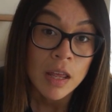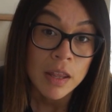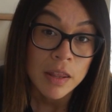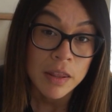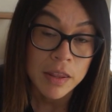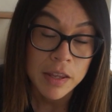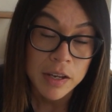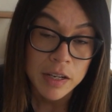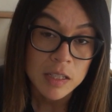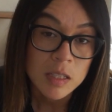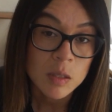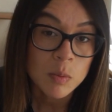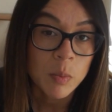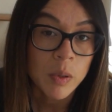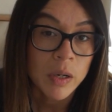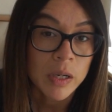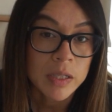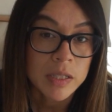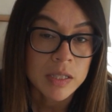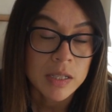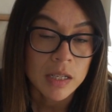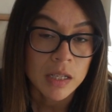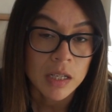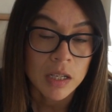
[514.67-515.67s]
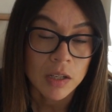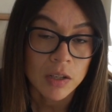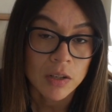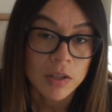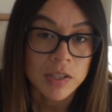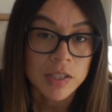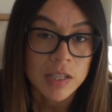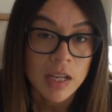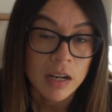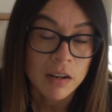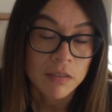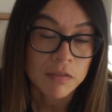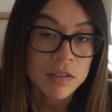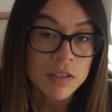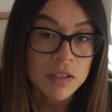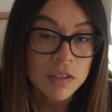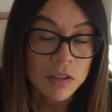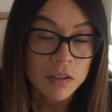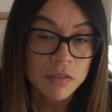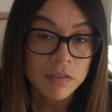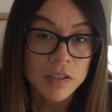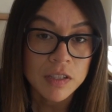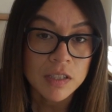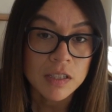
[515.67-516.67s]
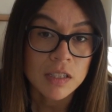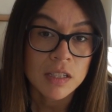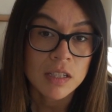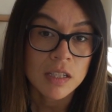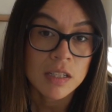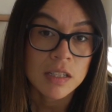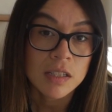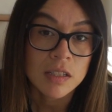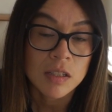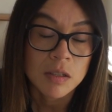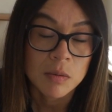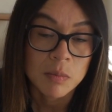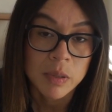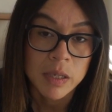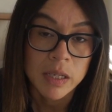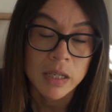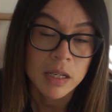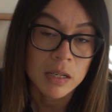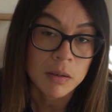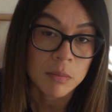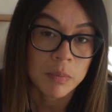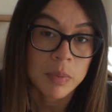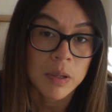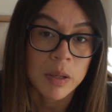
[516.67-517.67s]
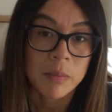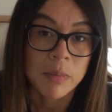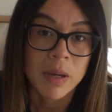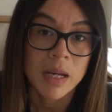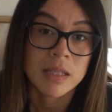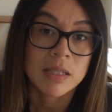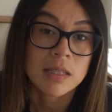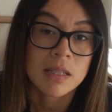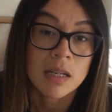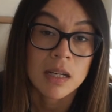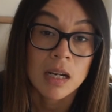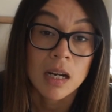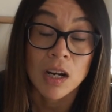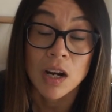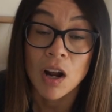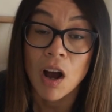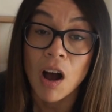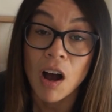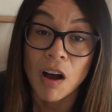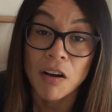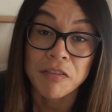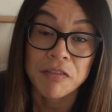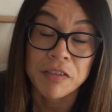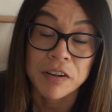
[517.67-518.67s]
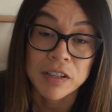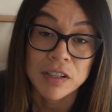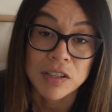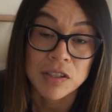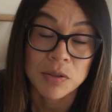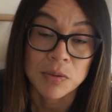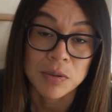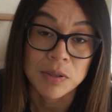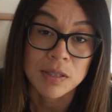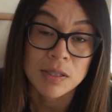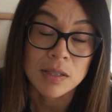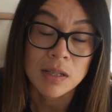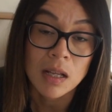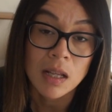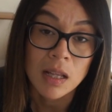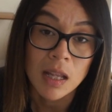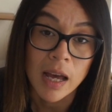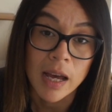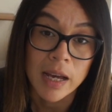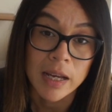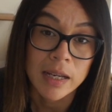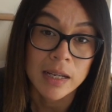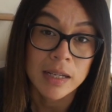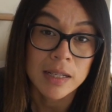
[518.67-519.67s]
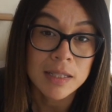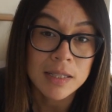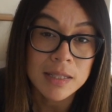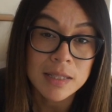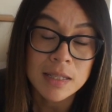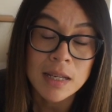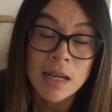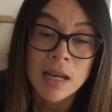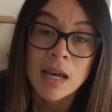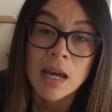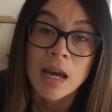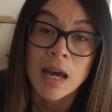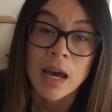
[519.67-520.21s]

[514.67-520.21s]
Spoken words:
this particular set of services to be implemented and offered to its clients.